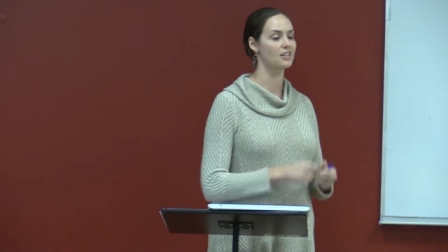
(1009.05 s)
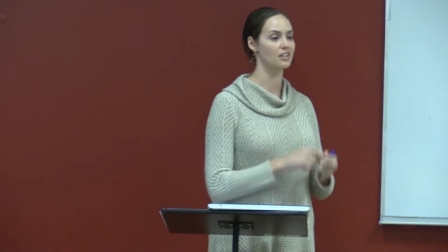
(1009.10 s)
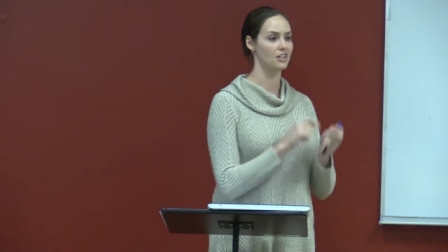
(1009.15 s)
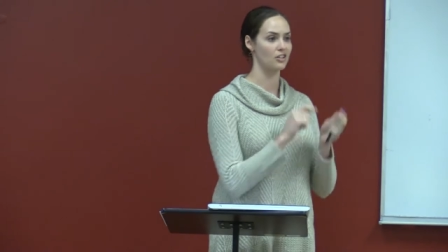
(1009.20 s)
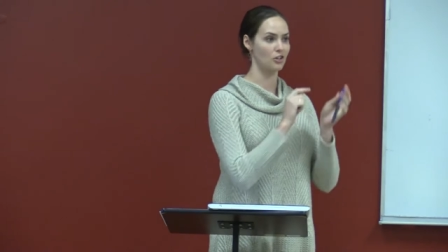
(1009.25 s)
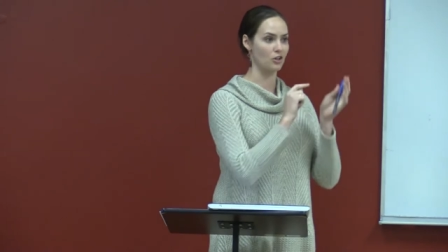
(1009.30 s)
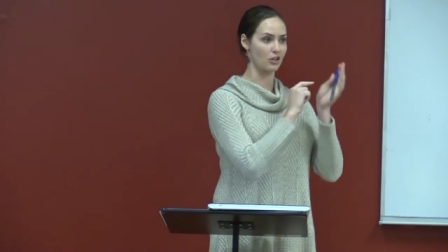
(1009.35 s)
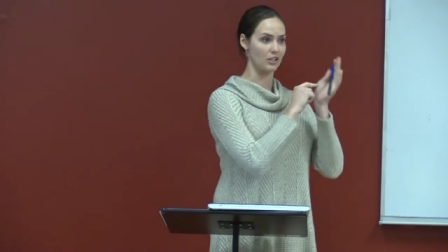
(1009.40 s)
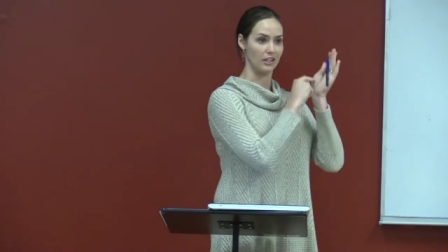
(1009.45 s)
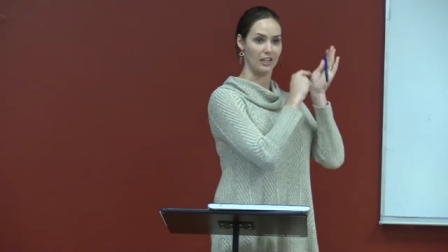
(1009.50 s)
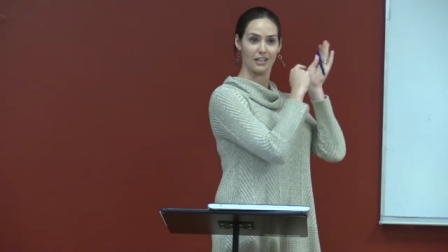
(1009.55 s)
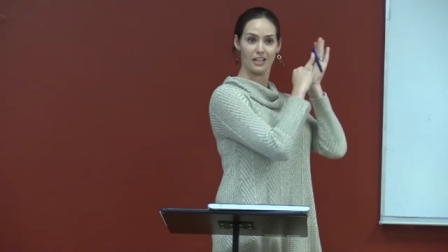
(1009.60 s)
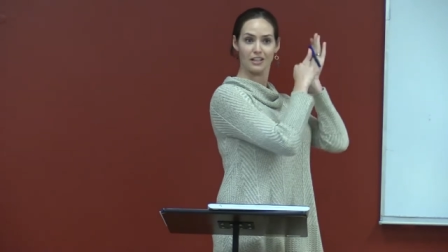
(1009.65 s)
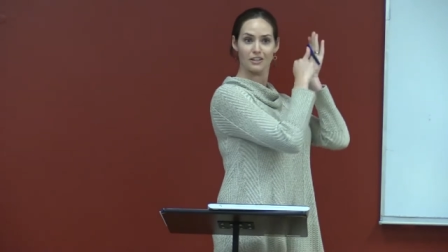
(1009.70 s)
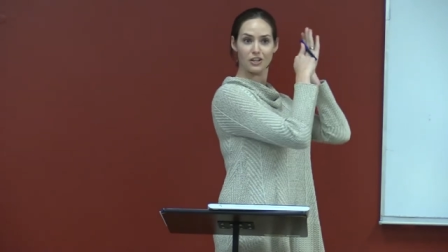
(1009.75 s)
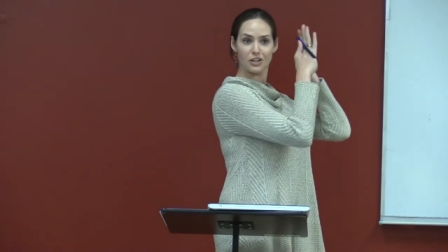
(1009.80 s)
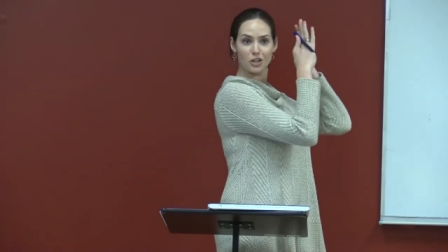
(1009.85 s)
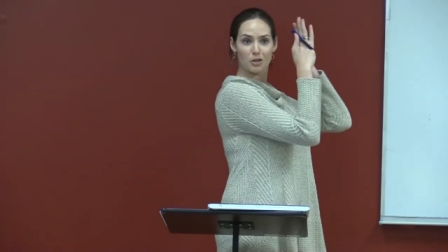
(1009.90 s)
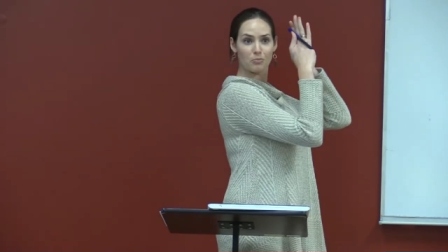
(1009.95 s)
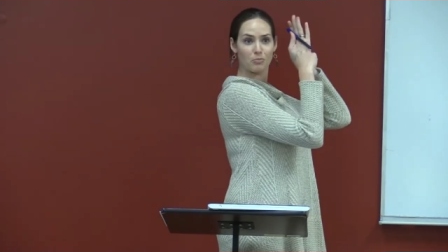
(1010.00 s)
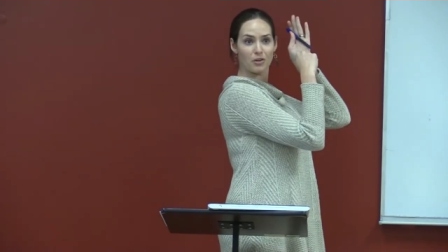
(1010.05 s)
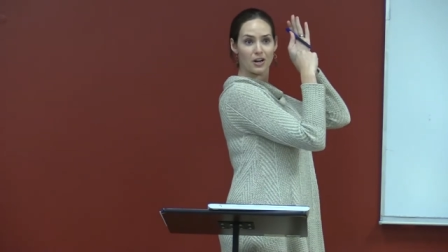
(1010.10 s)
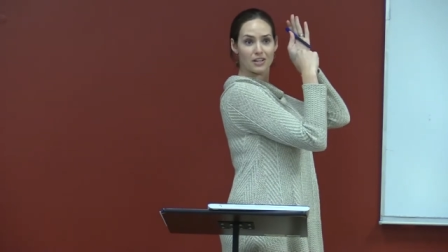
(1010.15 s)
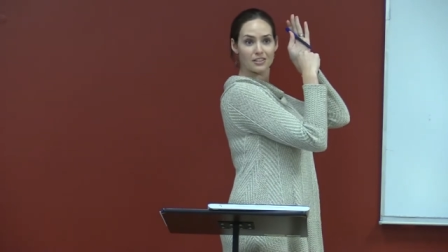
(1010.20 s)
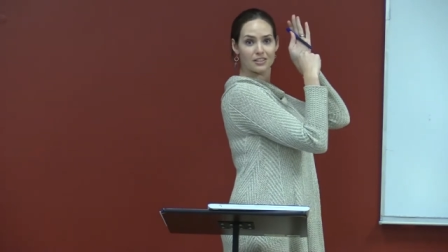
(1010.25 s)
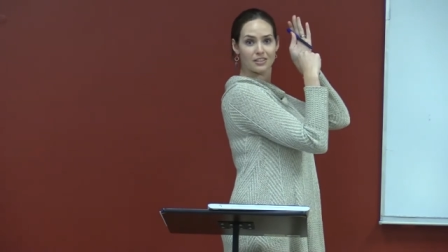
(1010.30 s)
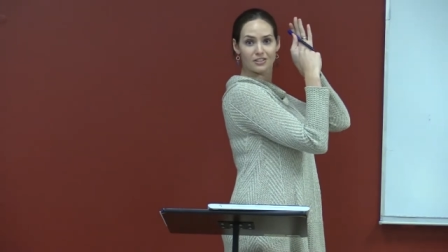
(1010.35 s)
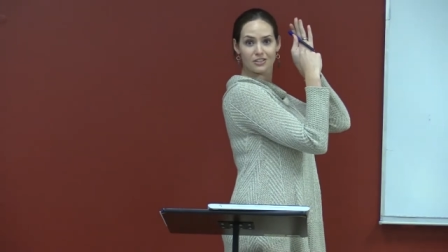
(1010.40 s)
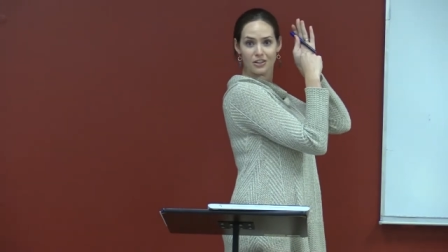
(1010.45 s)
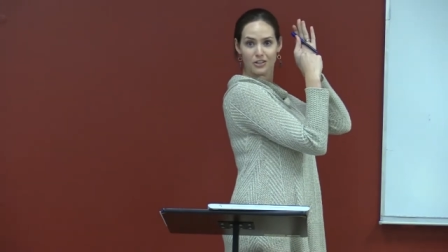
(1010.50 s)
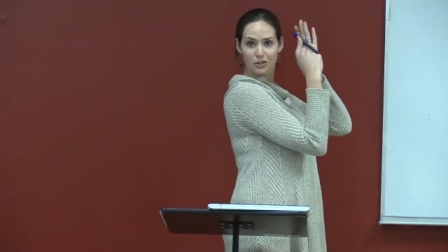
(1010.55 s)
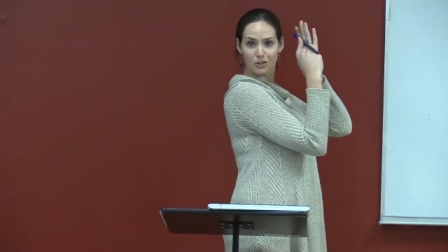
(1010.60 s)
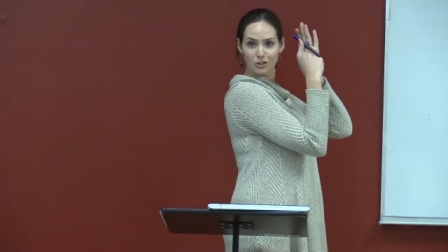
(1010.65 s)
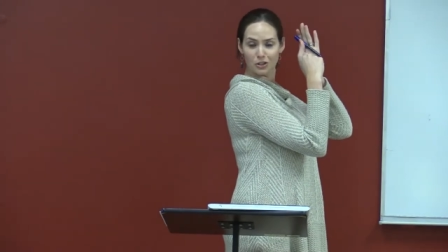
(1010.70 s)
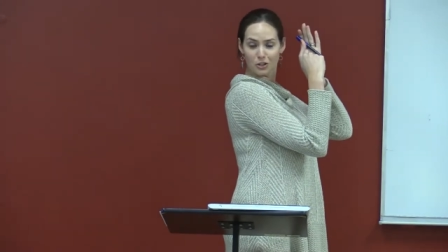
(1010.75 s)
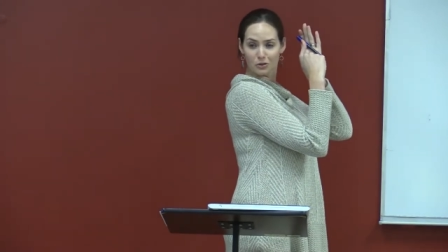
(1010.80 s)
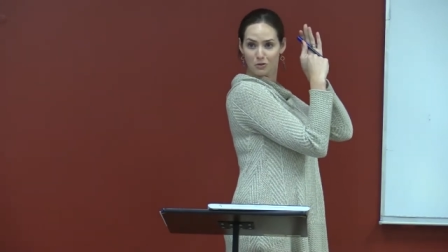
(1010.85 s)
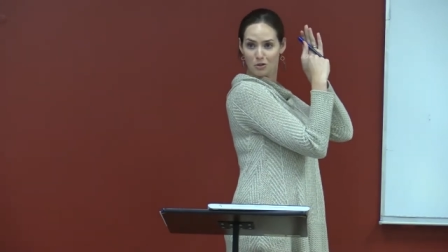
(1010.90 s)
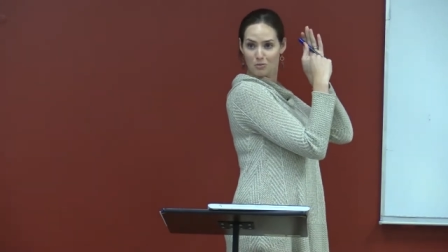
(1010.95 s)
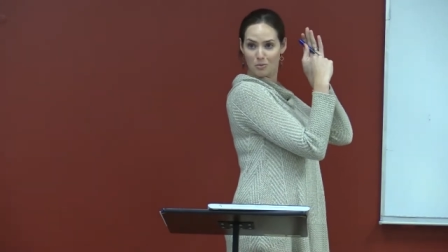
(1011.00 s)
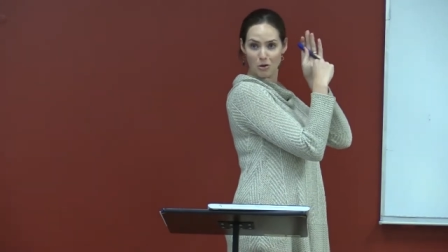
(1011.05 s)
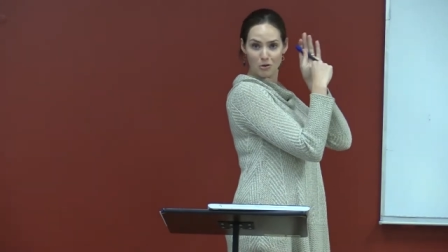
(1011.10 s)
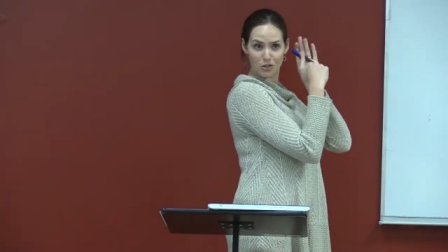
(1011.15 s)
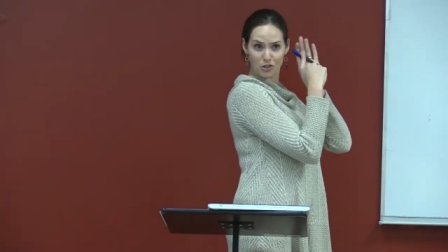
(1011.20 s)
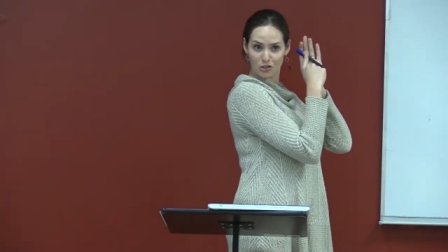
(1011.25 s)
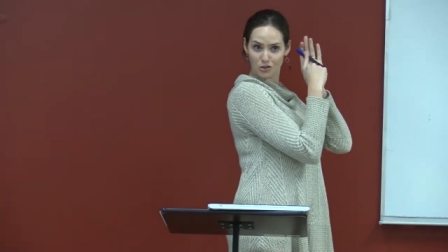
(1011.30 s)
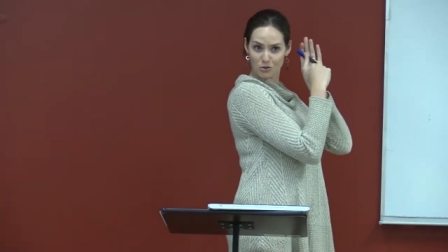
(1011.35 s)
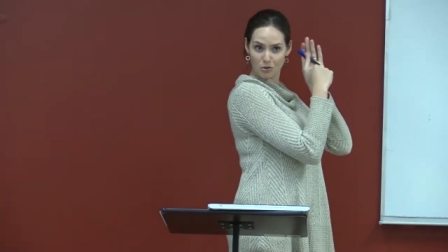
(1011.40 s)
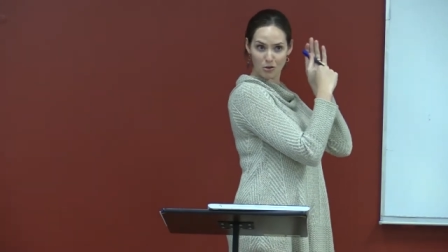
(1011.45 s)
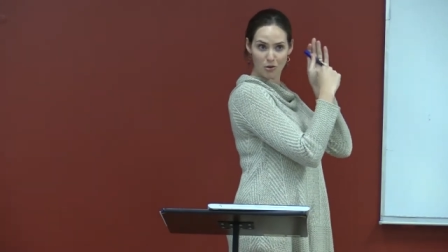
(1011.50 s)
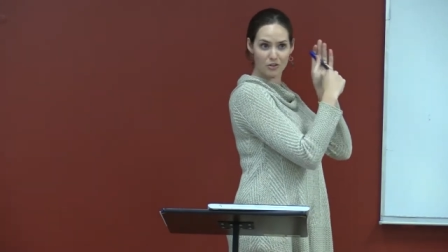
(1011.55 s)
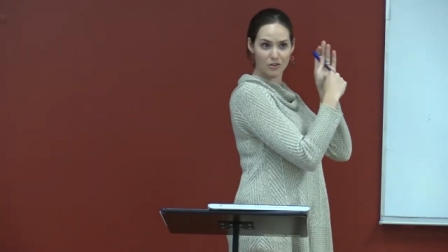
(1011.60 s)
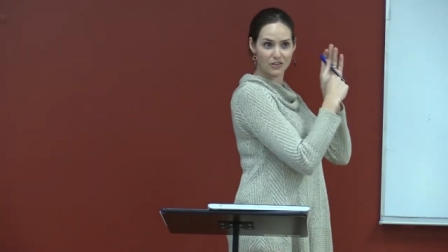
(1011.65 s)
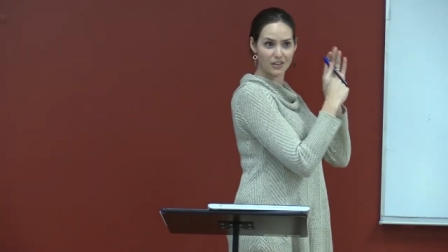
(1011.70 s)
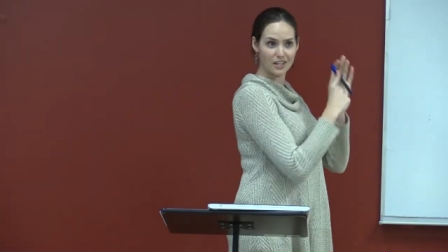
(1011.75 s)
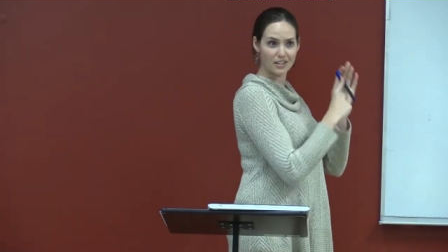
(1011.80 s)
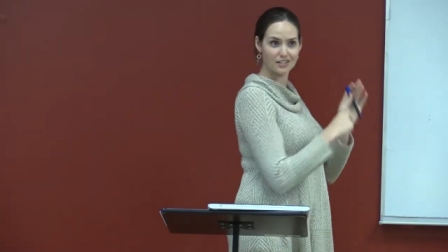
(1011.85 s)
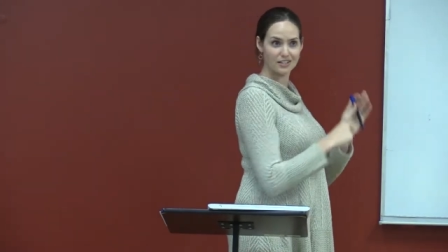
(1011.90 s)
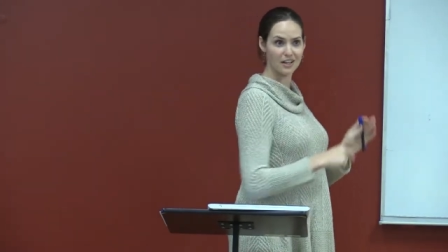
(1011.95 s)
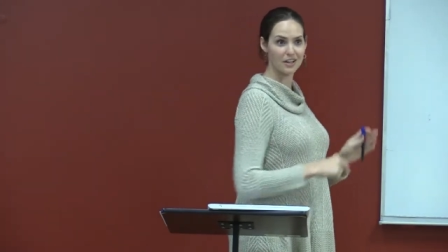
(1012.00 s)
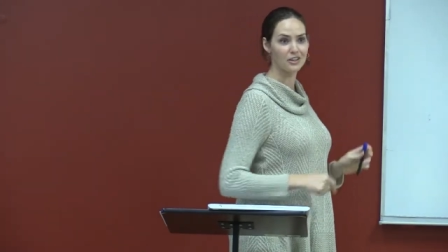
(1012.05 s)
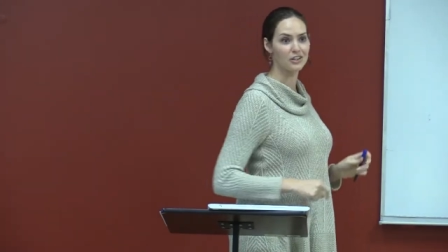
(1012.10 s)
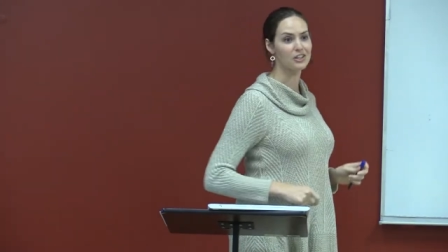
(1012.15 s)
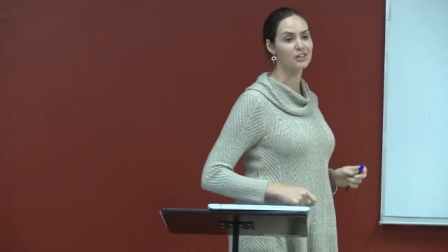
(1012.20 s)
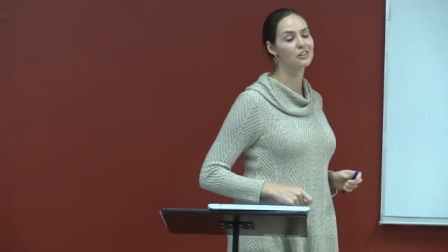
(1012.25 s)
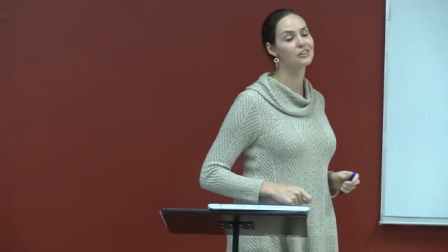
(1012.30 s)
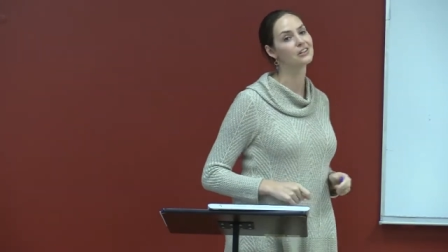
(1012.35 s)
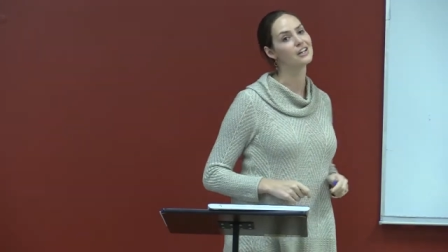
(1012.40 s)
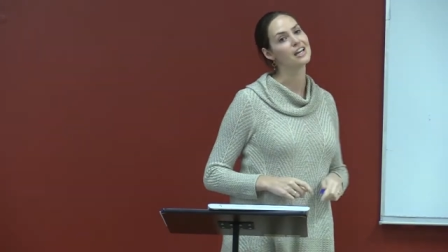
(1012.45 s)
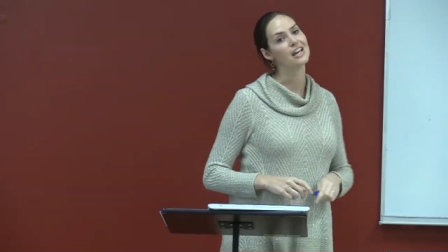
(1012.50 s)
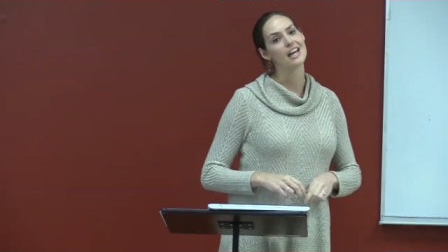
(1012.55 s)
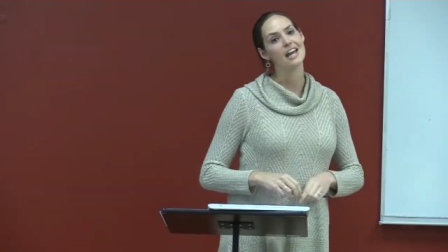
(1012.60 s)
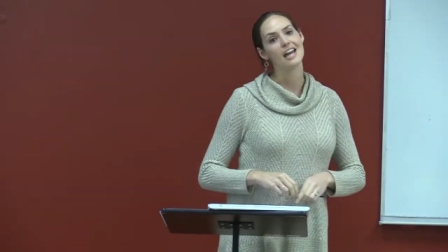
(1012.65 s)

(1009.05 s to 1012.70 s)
in and you're clicking that you're present on your little remote control that they sell you,